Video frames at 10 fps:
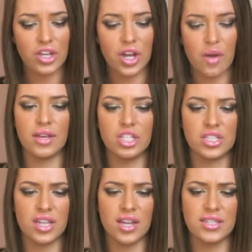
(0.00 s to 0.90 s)
You know, it
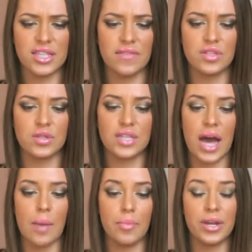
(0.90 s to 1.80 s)
just kind of saves you
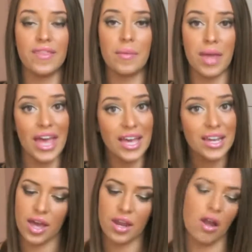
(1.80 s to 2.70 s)
time putting them in,
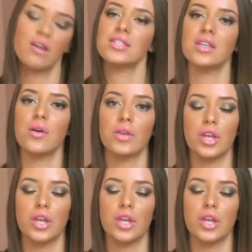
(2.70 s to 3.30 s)
and it also,